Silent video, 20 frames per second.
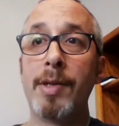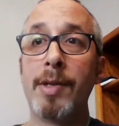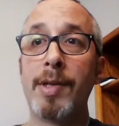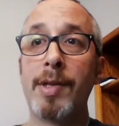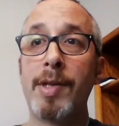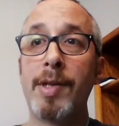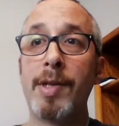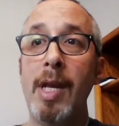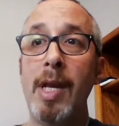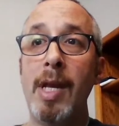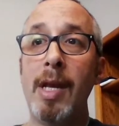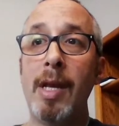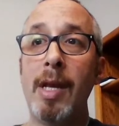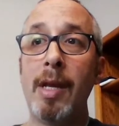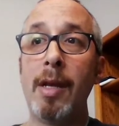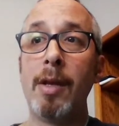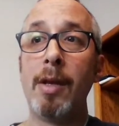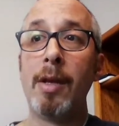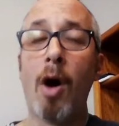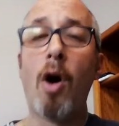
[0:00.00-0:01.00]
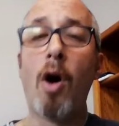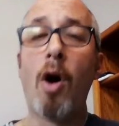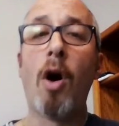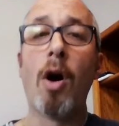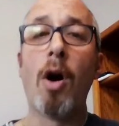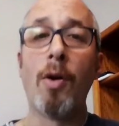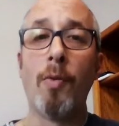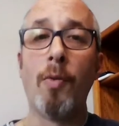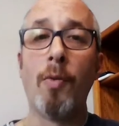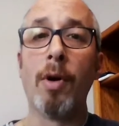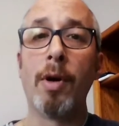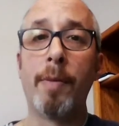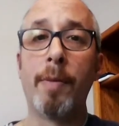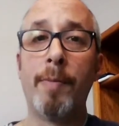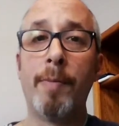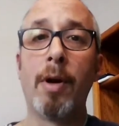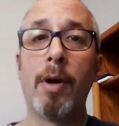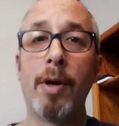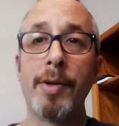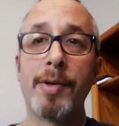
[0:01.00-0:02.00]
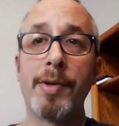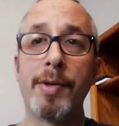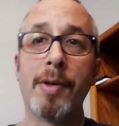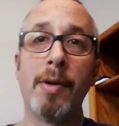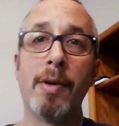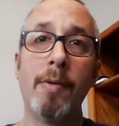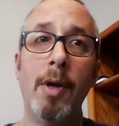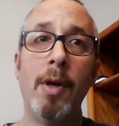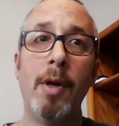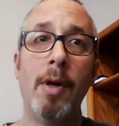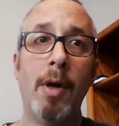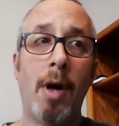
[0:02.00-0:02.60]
seeing the hard work, but also